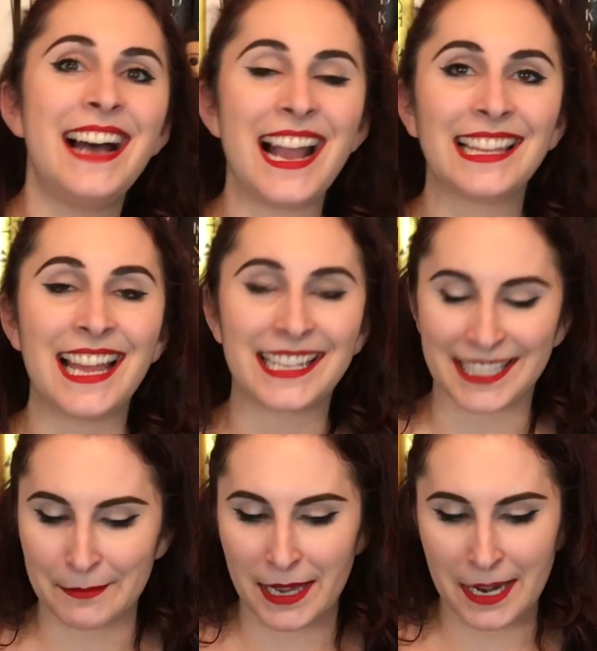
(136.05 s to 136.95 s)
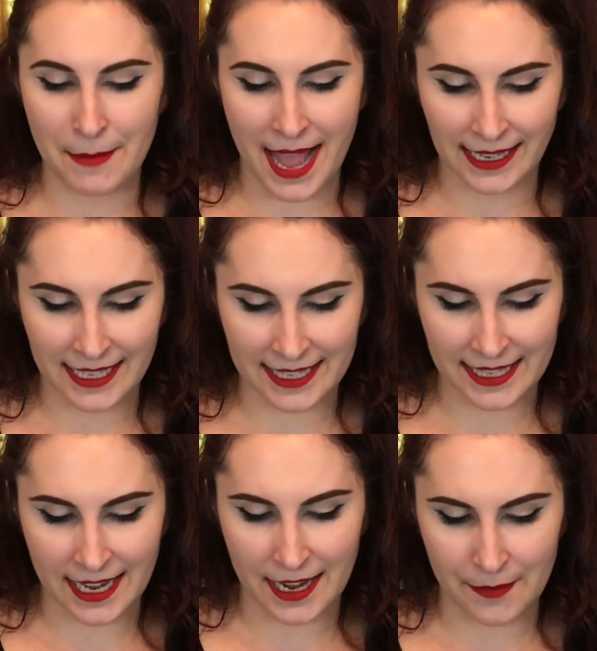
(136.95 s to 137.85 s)
I like smutty magnets.
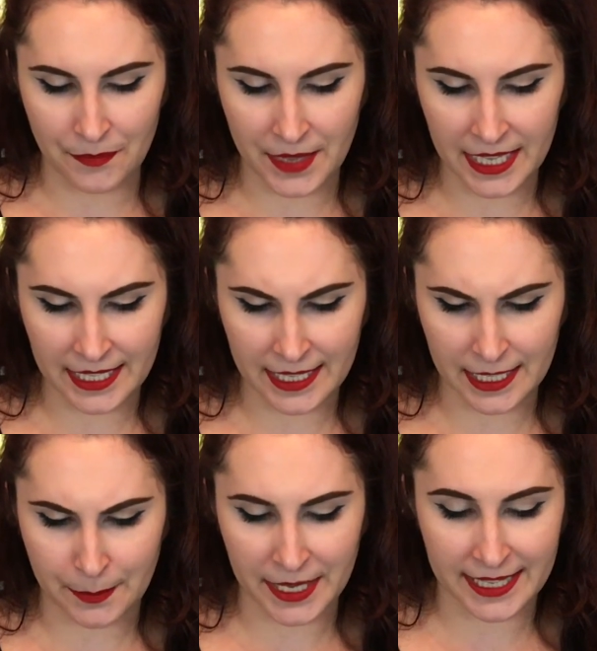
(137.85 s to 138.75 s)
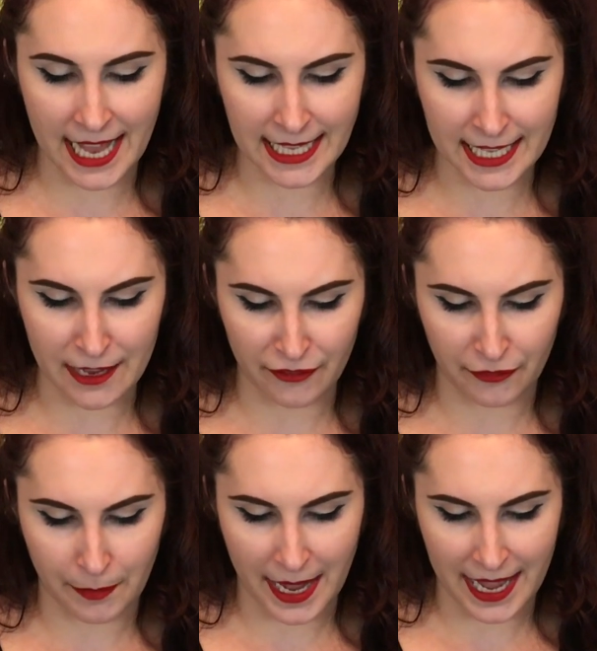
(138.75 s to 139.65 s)
Um, this is
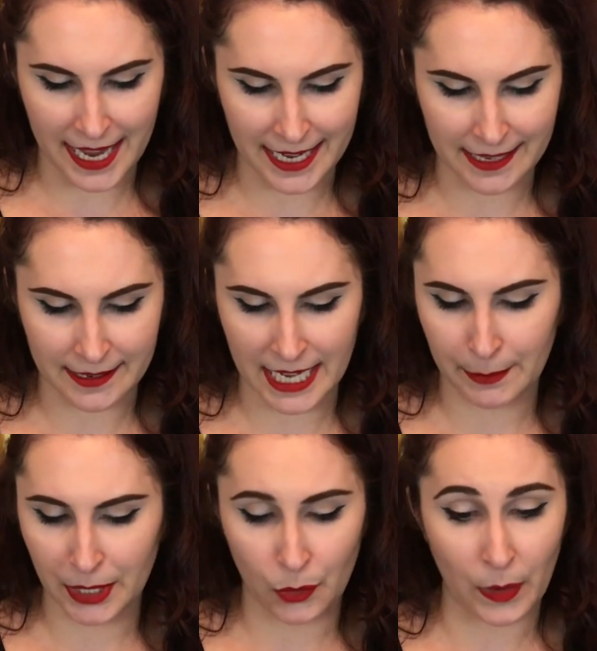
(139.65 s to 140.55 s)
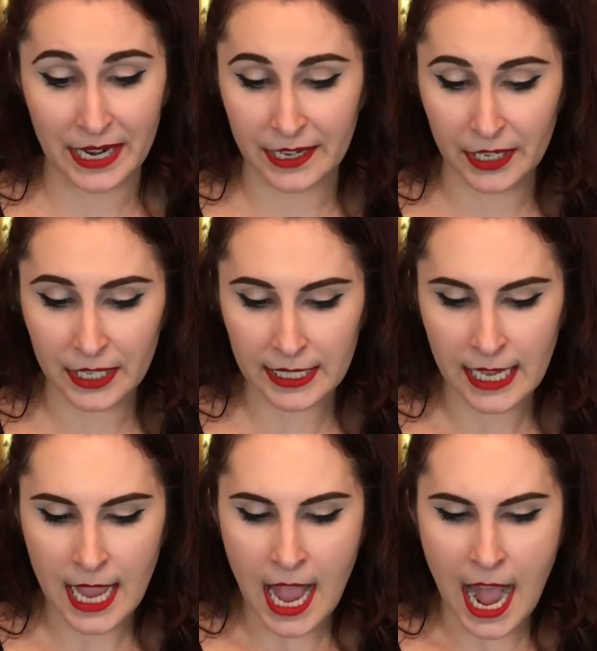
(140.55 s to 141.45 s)
Possessive by W. Winters.
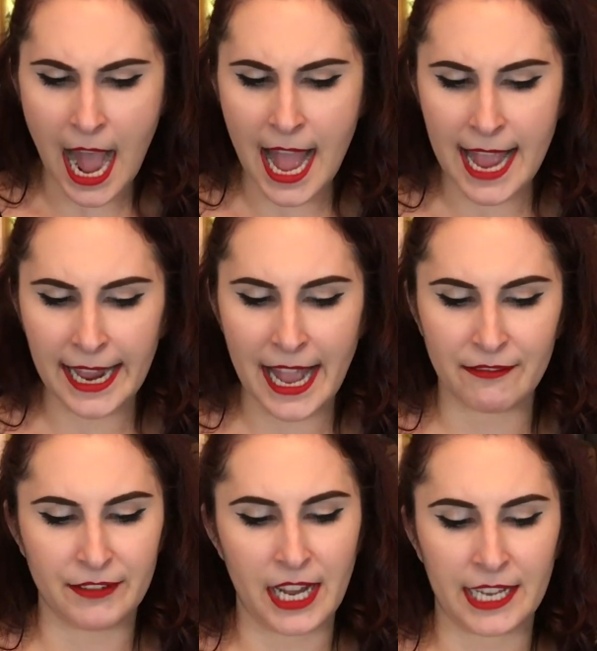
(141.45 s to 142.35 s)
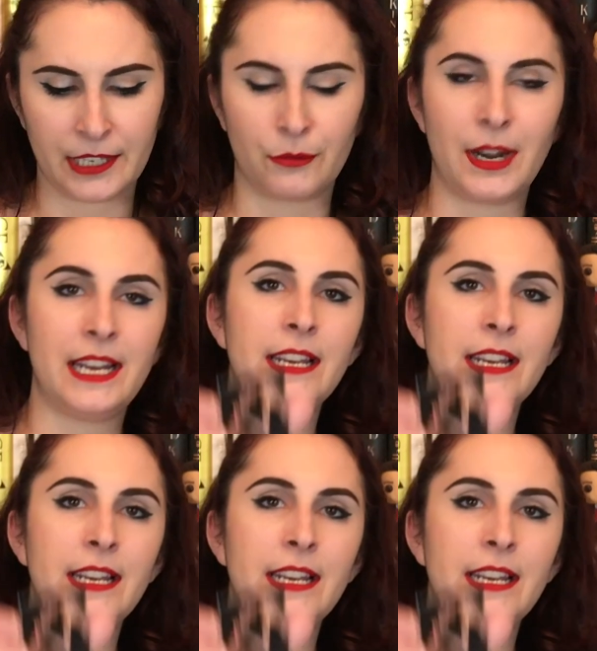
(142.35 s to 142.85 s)
I have not read